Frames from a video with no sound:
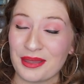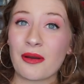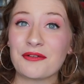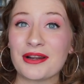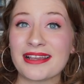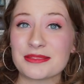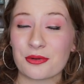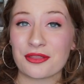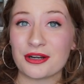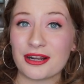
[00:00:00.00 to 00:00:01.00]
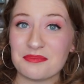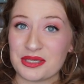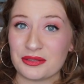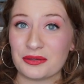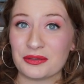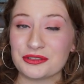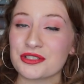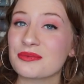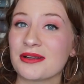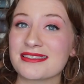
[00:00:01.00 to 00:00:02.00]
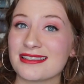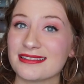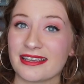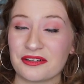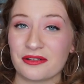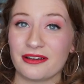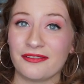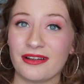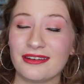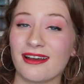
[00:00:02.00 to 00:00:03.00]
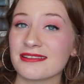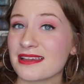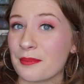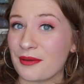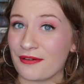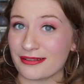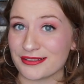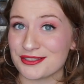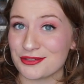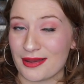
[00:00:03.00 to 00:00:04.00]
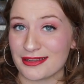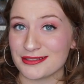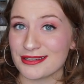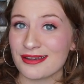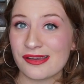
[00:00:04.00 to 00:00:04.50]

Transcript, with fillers: However, his brother Emil just wants the cycle of non-stop violence to end.